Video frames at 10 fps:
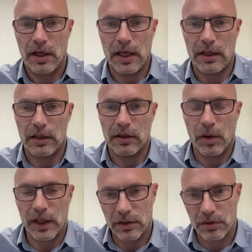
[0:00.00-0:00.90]
And then
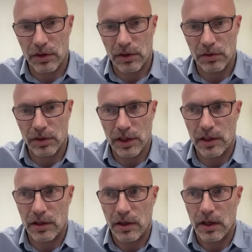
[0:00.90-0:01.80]
going into the new
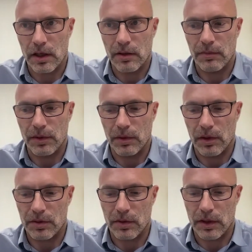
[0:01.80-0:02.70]
year, we will
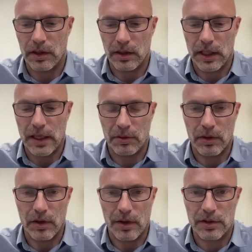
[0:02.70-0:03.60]
also
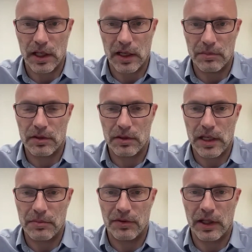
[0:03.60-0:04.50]
enable other types
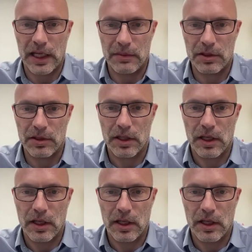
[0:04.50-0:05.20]
of claims.